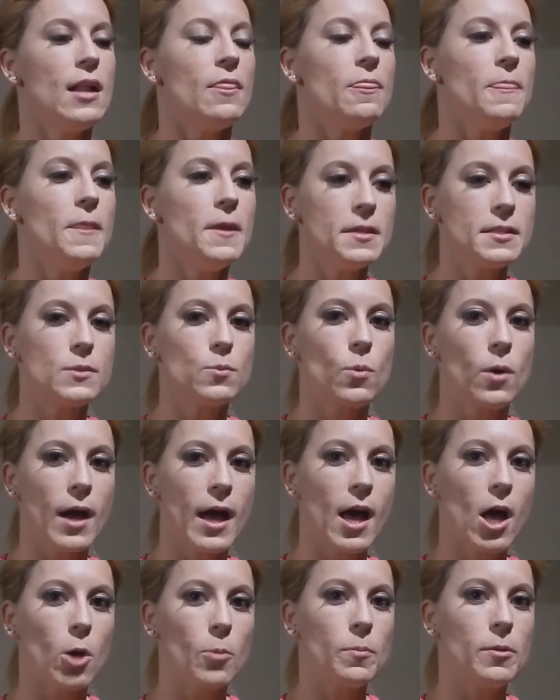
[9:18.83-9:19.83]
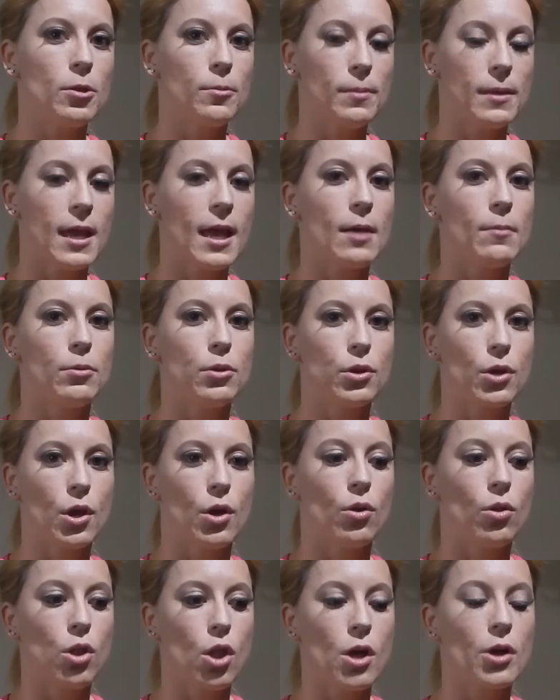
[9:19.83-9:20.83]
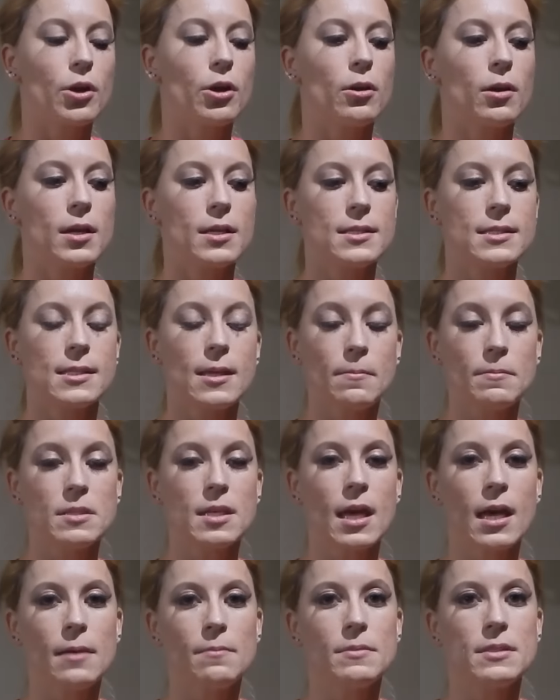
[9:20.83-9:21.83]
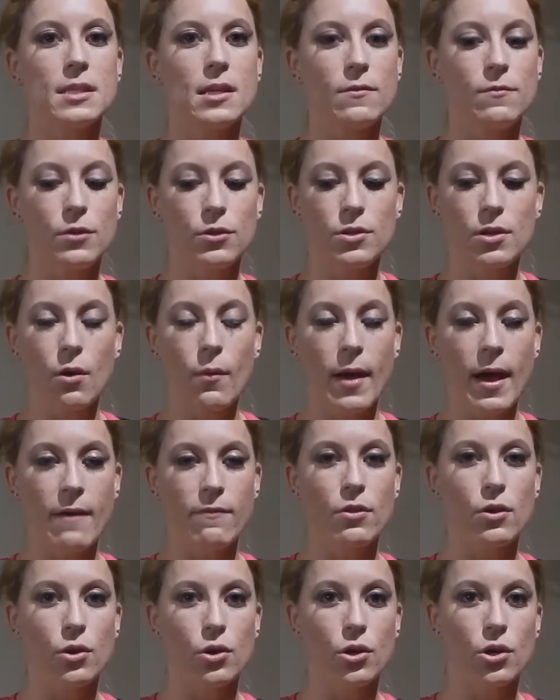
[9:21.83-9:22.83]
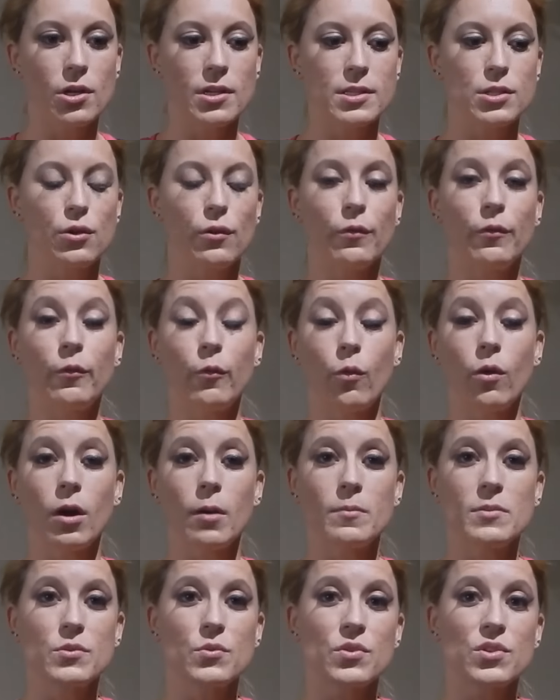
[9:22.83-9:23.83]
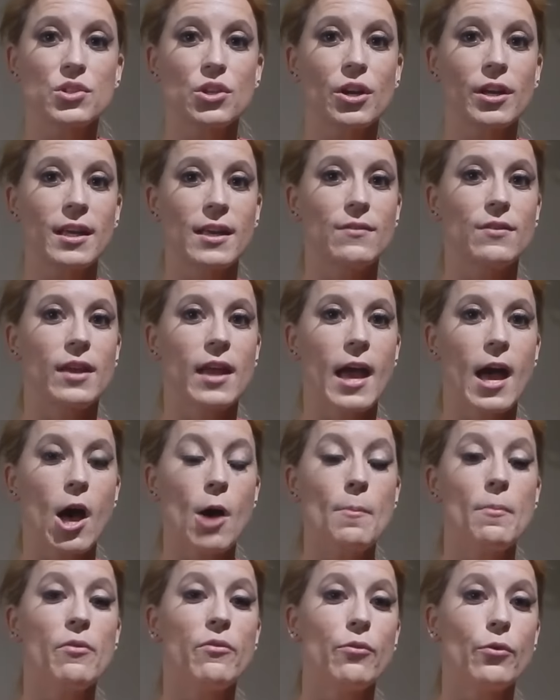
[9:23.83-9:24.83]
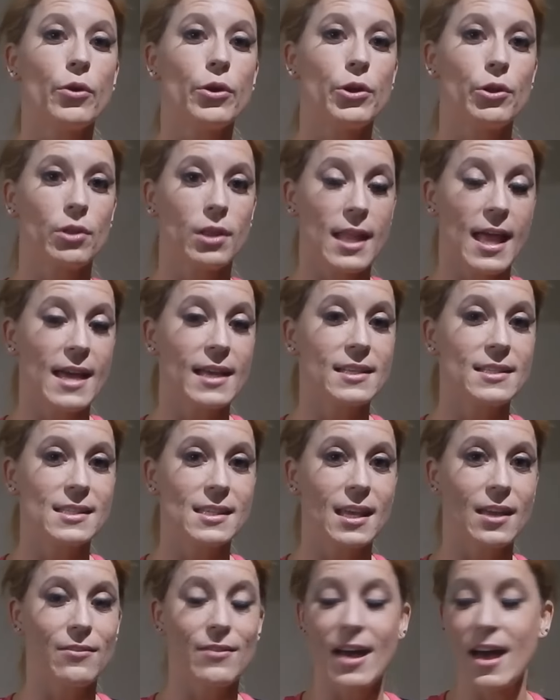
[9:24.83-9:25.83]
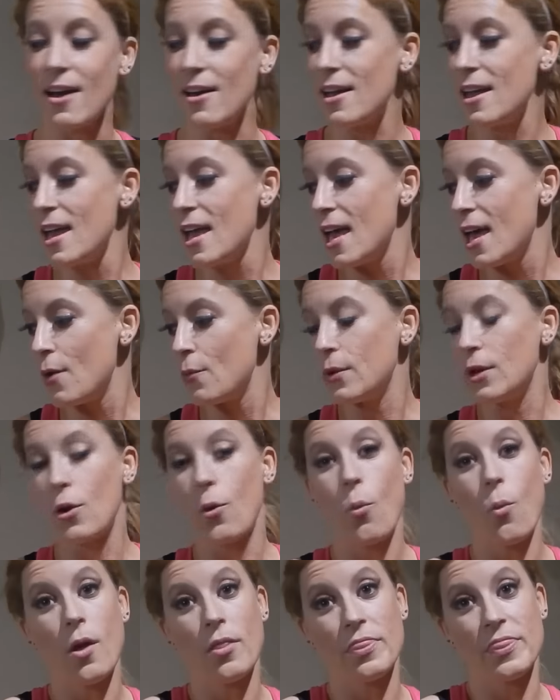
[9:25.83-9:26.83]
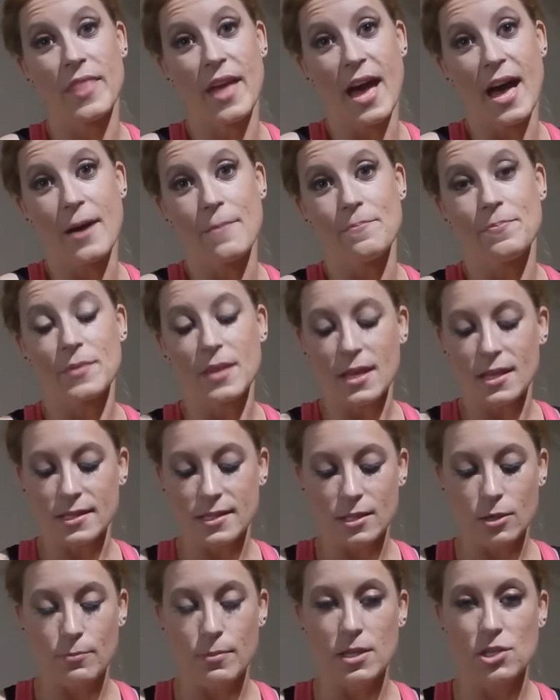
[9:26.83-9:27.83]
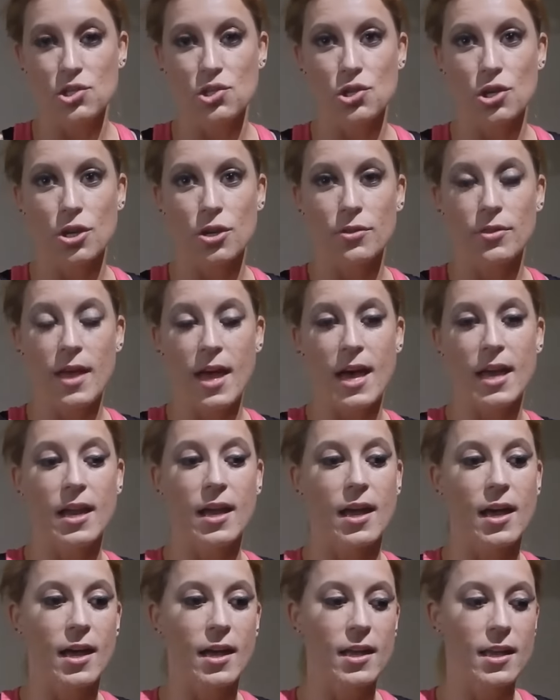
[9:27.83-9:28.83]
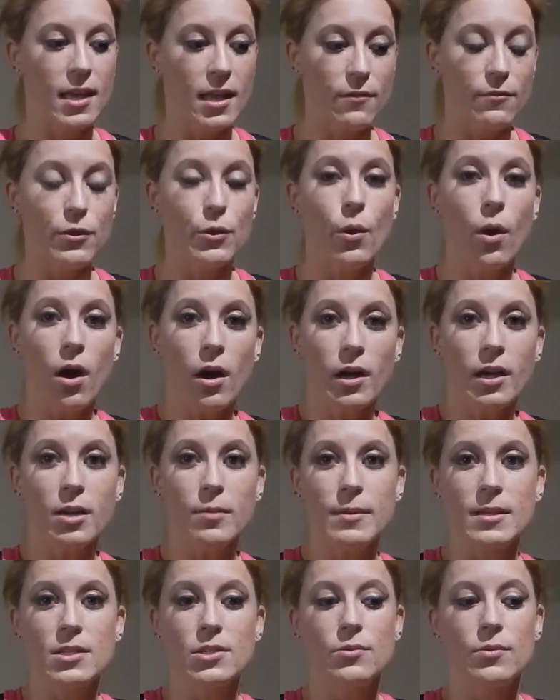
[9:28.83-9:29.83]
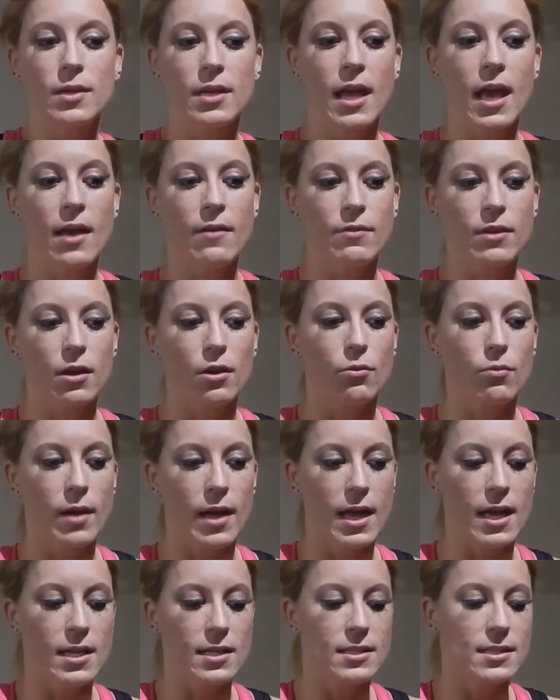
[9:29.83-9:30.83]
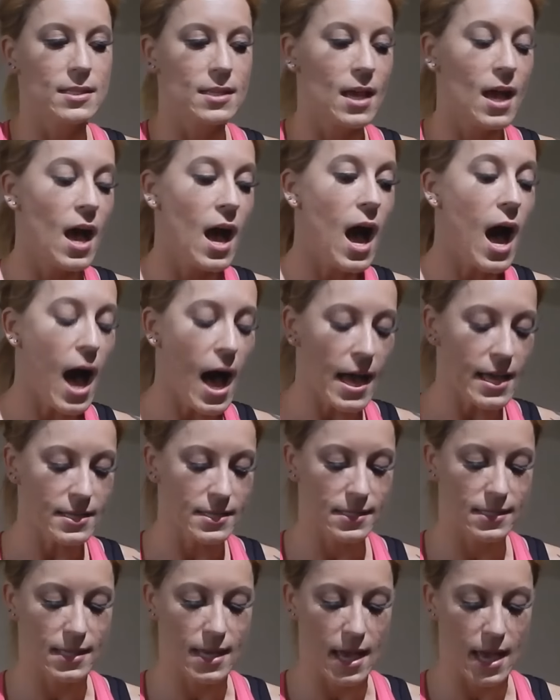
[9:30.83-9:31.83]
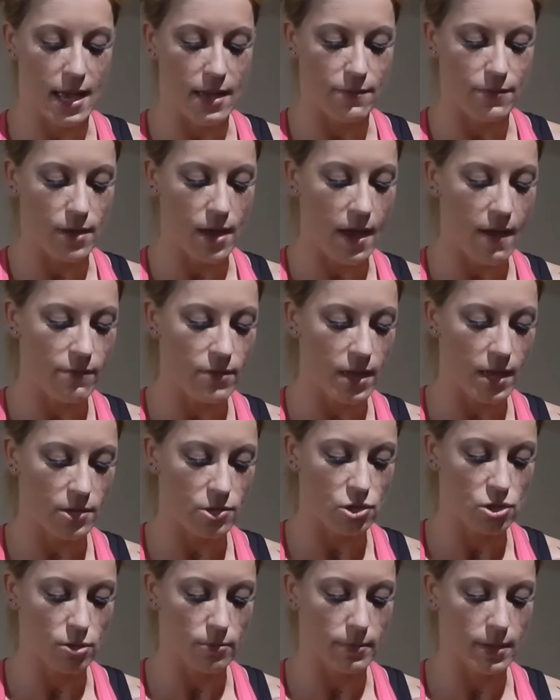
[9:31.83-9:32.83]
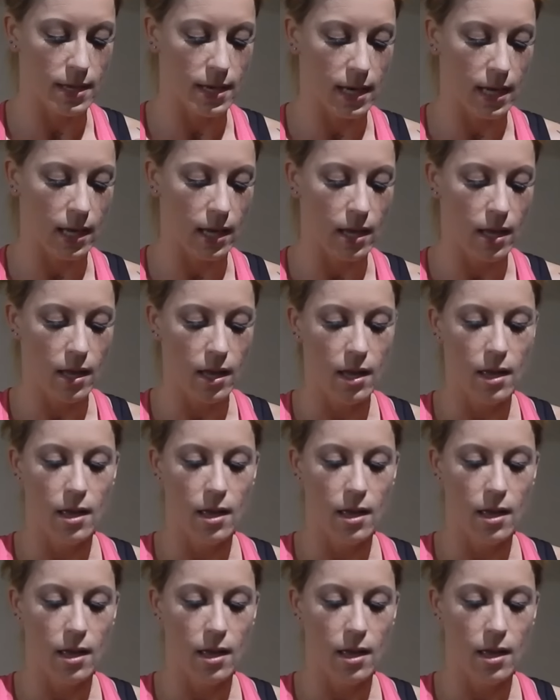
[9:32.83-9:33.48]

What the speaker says: this will help you be able to go longer, because sometimes if you don't have the hooks, your forms will start giving out before your legs give out. We don't want that. So be sure that if you are going to be doing heavier weights, I say if you have the extra money,